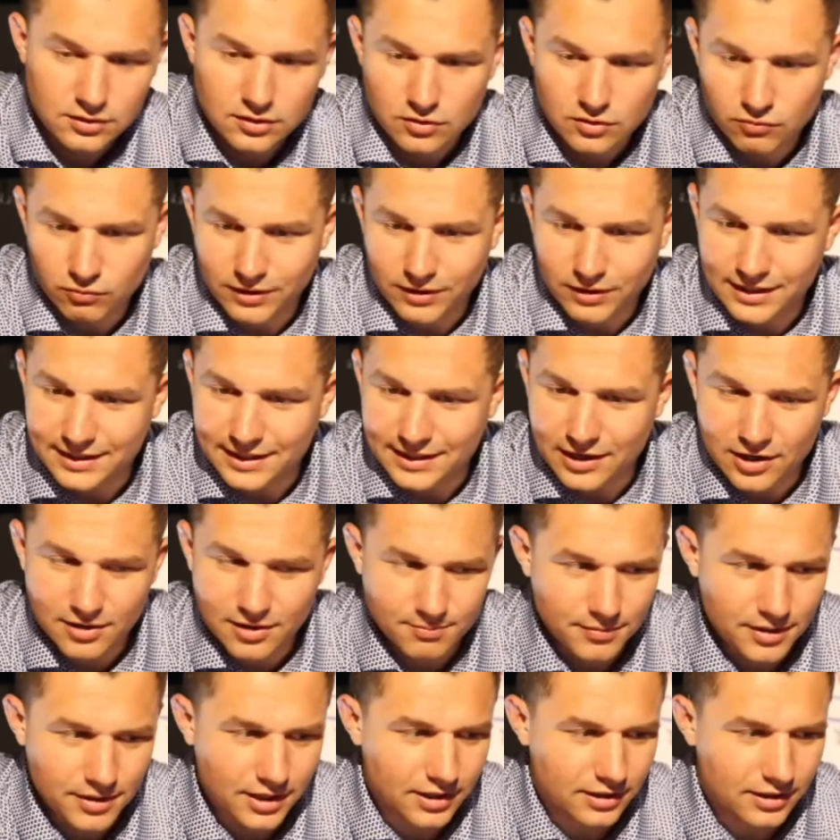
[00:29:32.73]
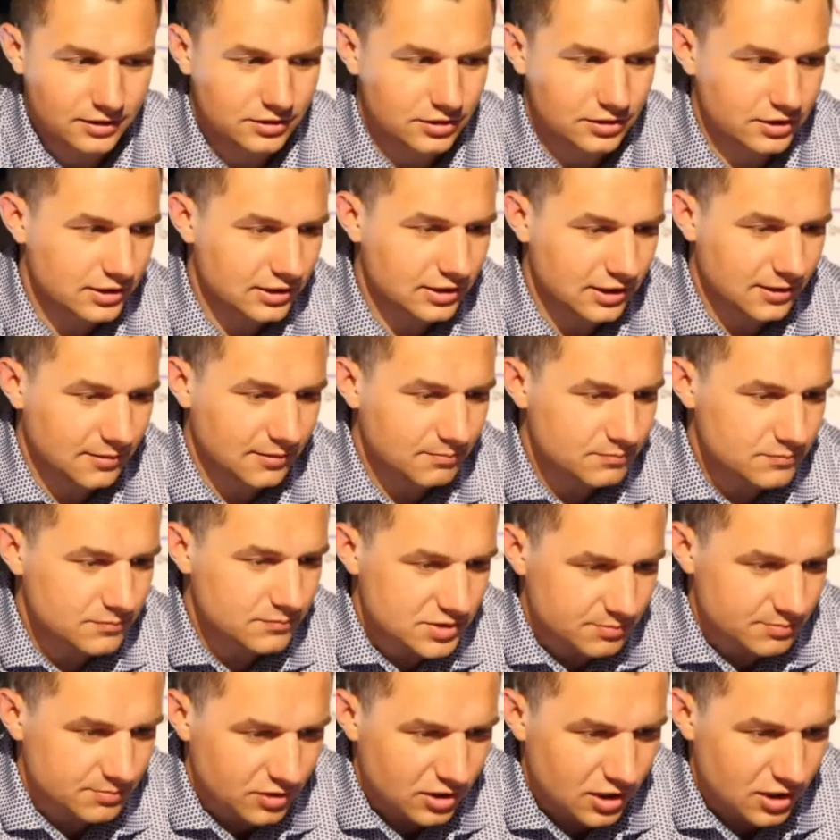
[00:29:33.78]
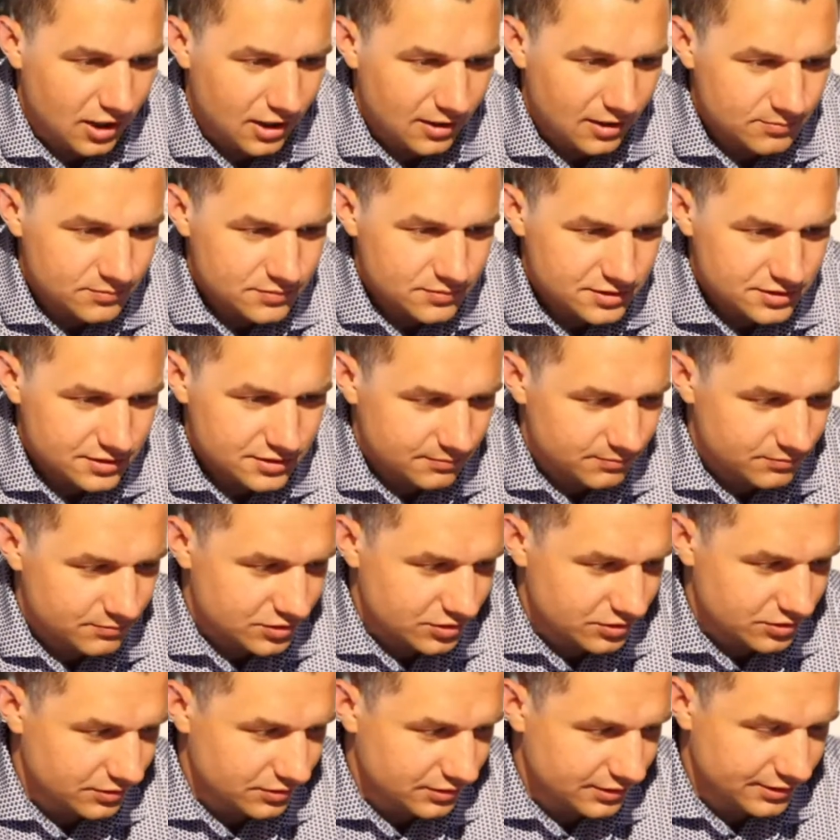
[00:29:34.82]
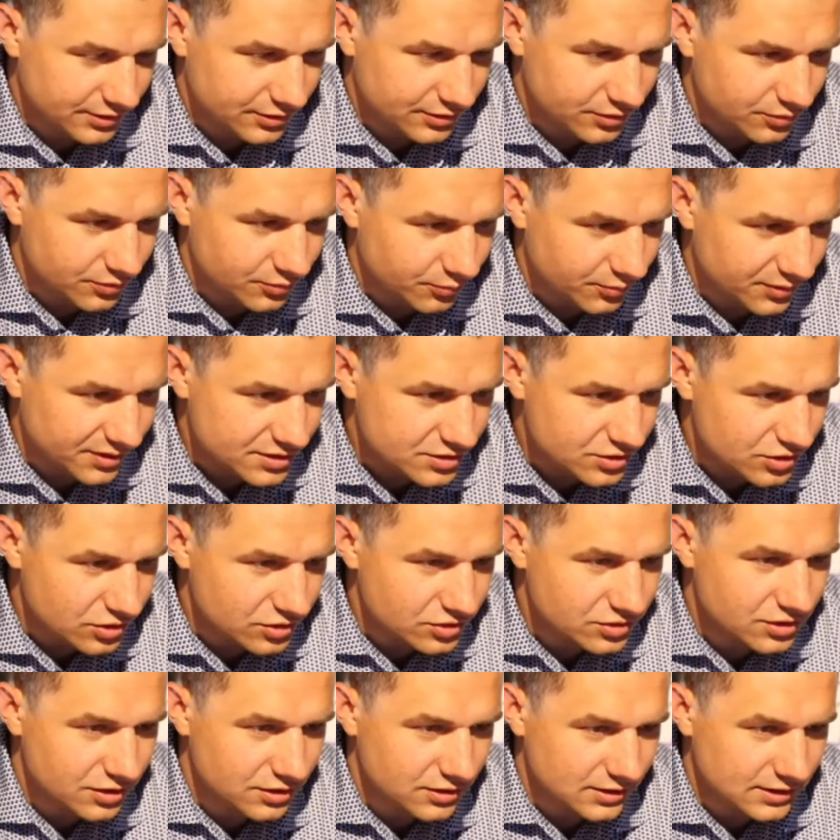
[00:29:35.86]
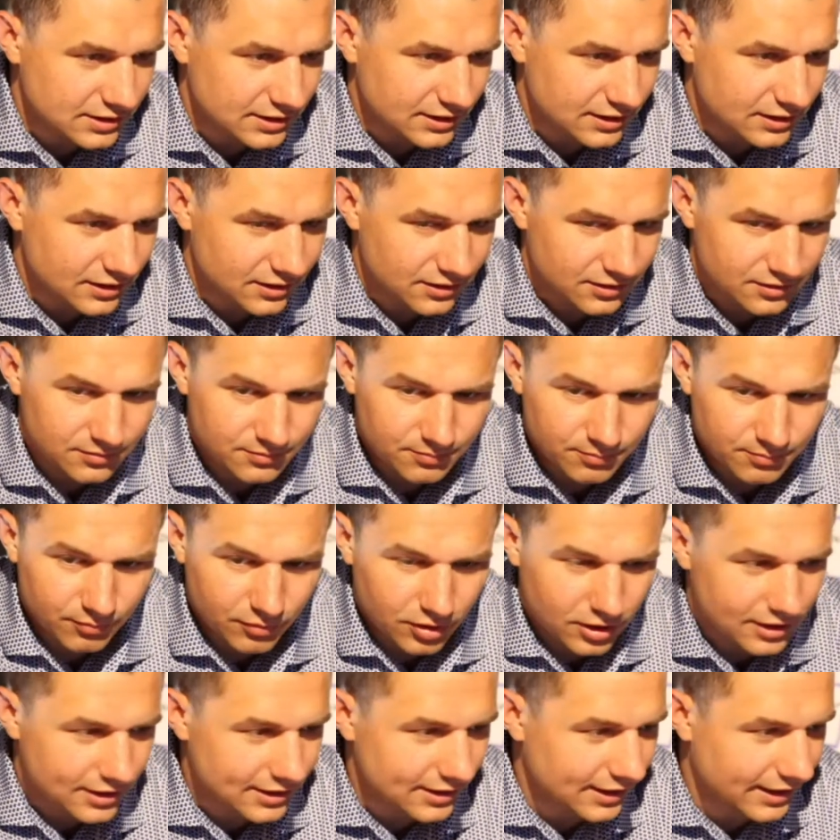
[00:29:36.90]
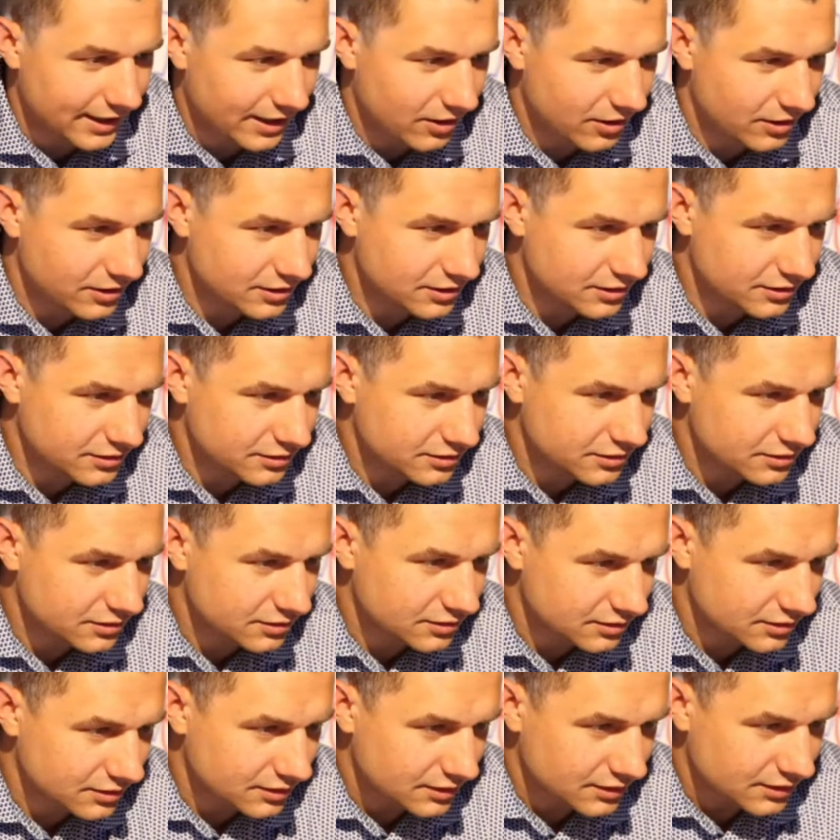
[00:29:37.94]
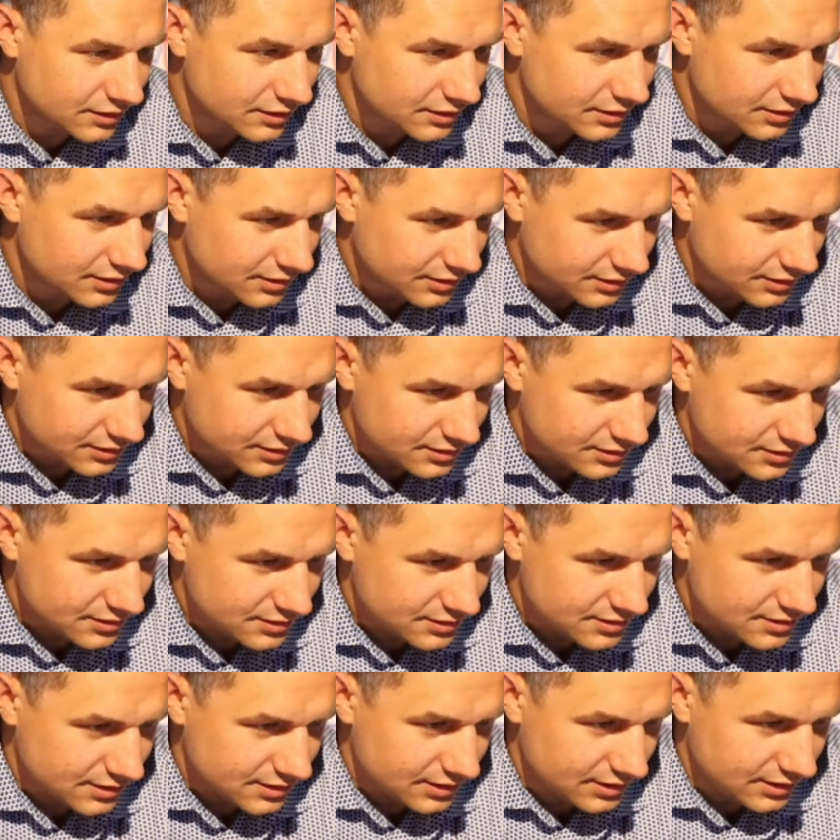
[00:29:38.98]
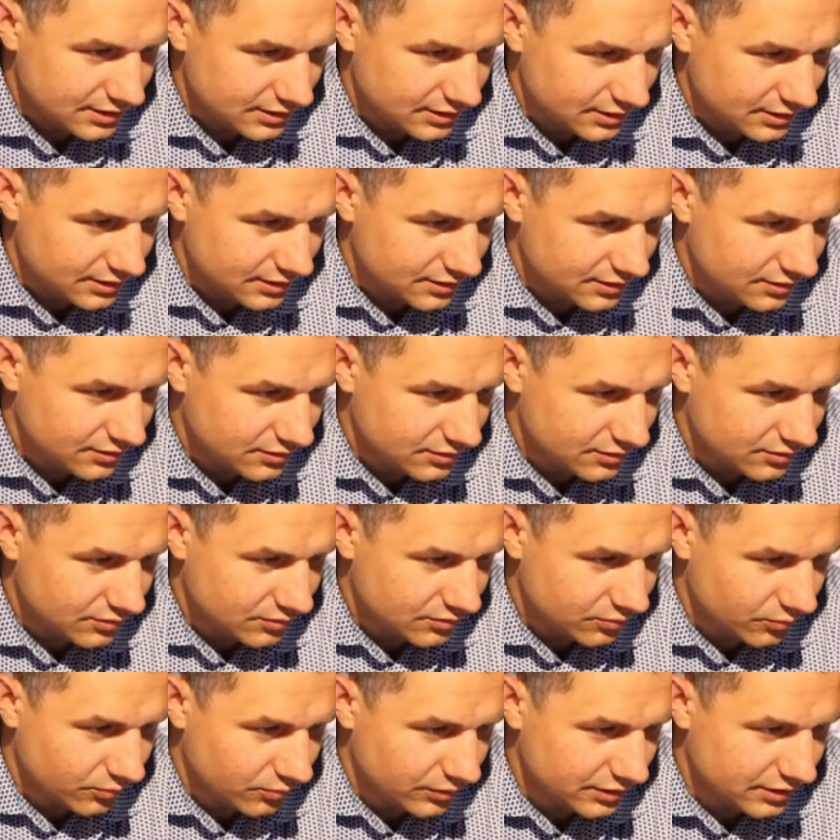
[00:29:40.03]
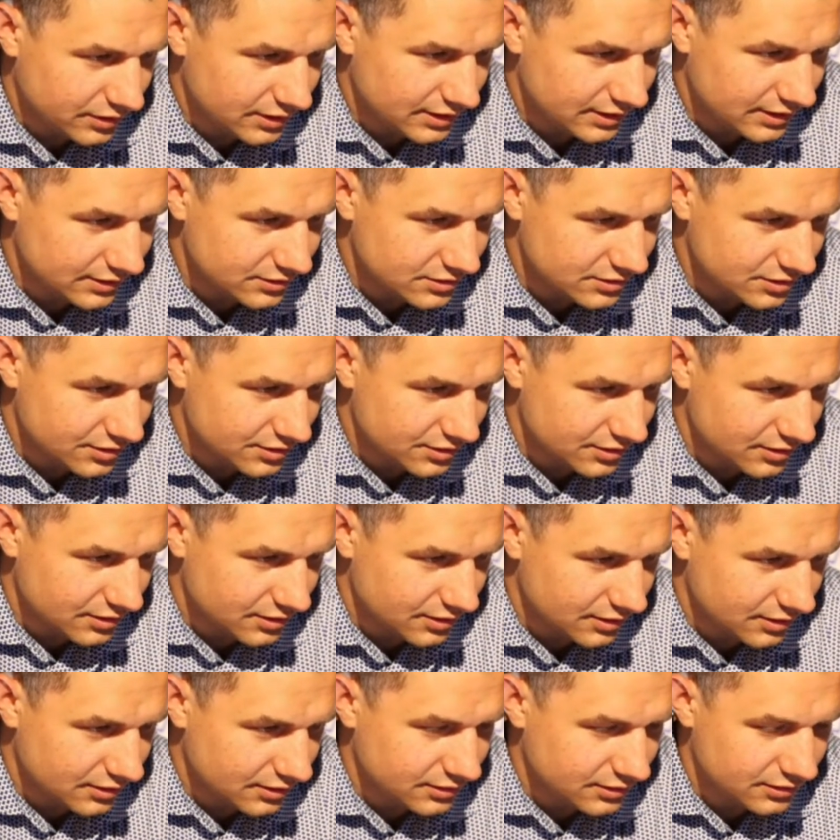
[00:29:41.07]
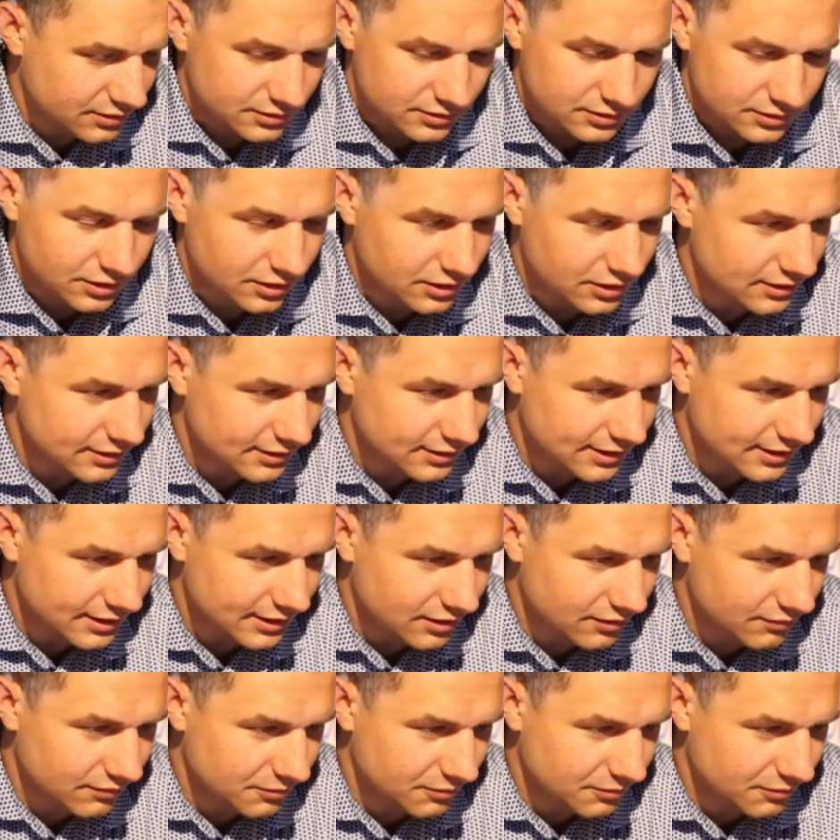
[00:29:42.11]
Right now, I'm looking up some comps, doing a little research on the market area, see what things are looking like over